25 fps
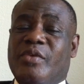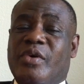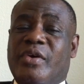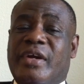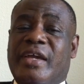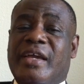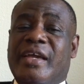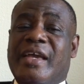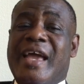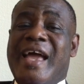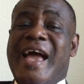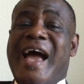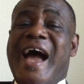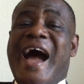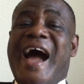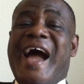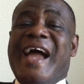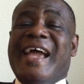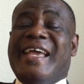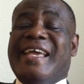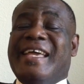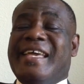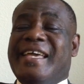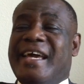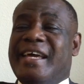okay,
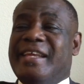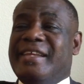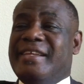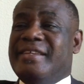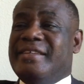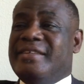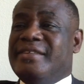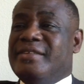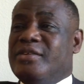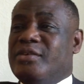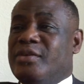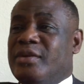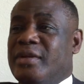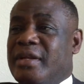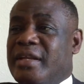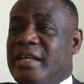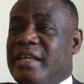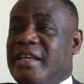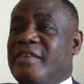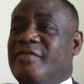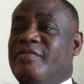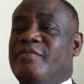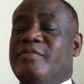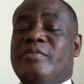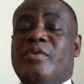I can
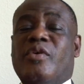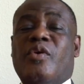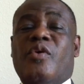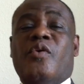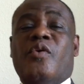live